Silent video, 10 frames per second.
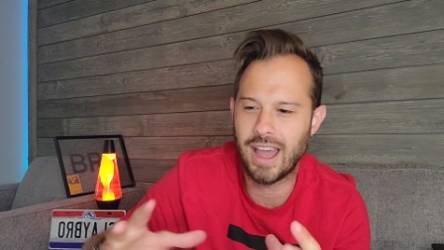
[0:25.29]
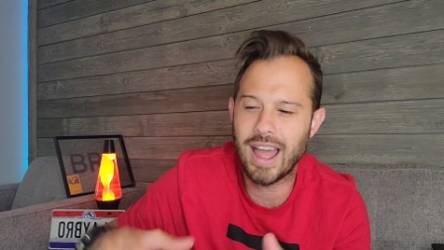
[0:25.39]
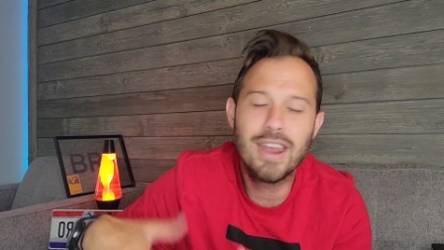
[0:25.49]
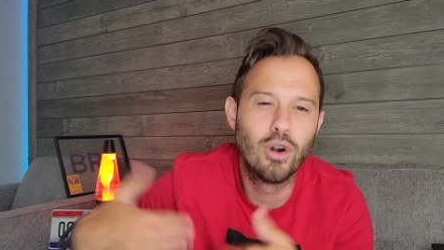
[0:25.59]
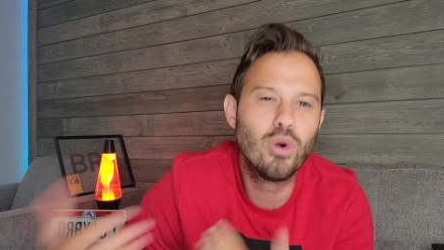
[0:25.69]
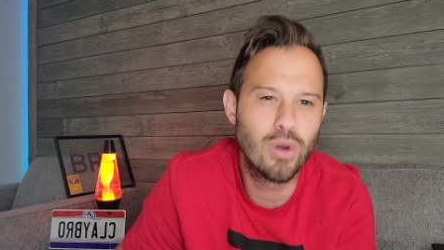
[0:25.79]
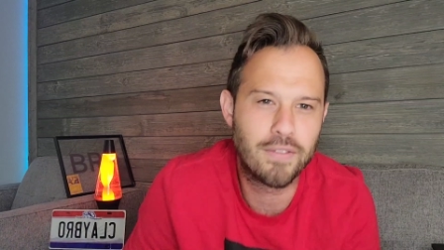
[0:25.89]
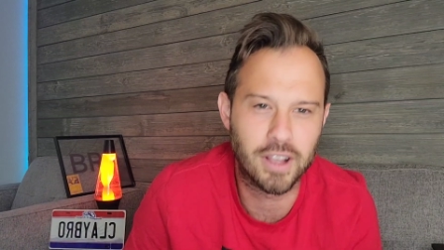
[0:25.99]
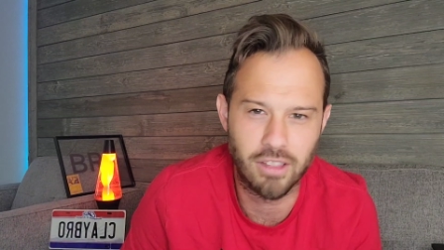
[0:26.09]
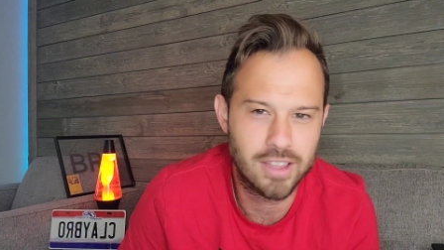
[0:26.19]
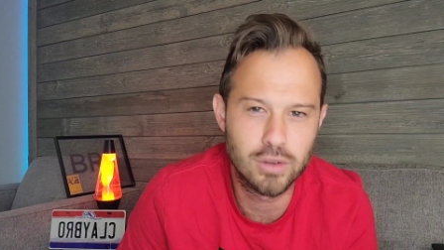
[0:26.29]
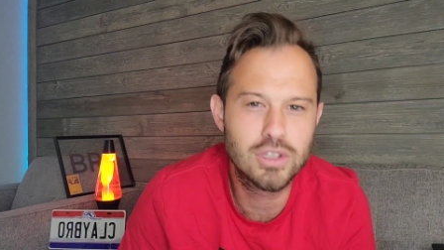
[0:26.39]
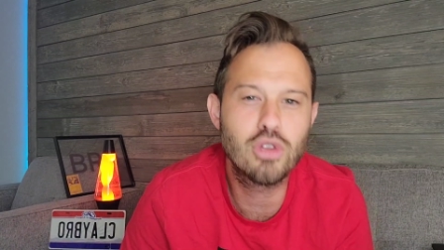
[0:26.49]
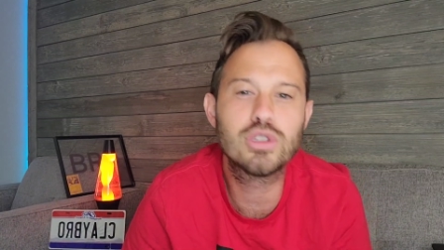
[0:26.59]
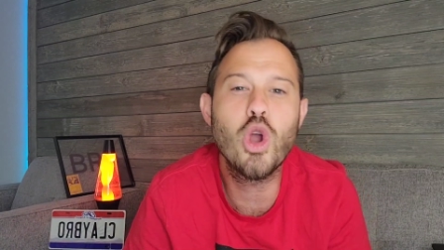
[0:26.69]
uh, in a horrific light.
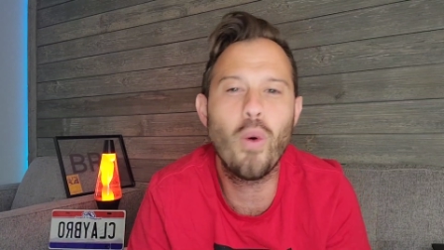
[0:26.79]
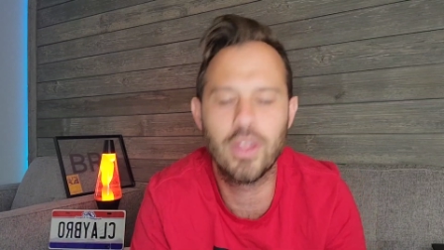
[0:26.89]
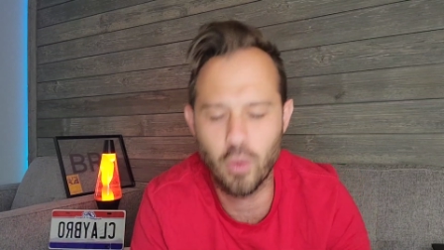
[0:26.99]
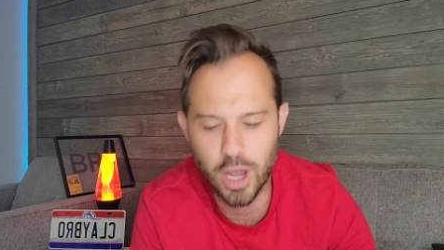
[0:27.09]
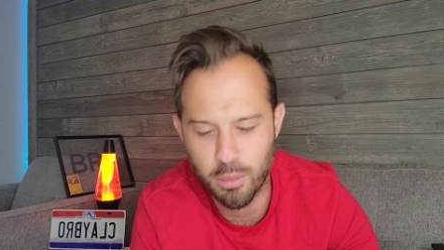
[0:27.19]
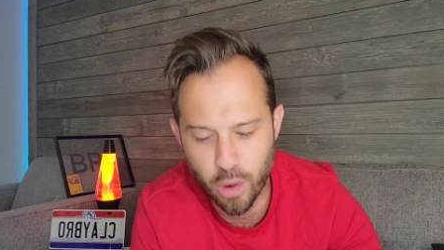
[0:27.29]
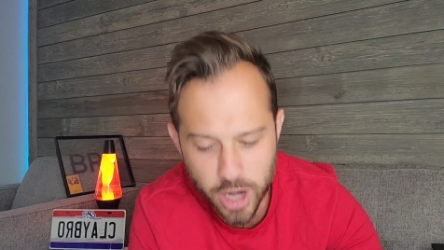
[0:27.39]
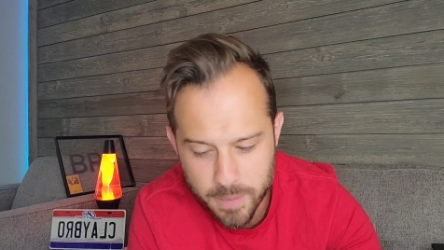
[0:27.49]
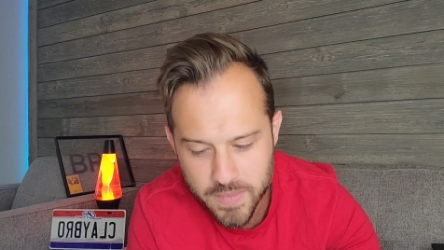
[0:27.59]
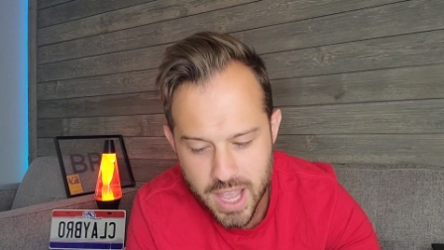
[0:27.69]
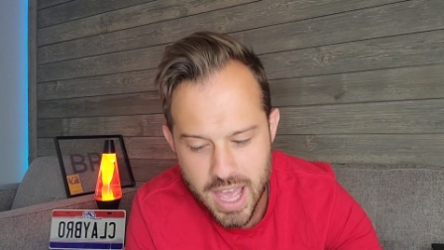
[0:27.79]
There's, there's no other way to put it.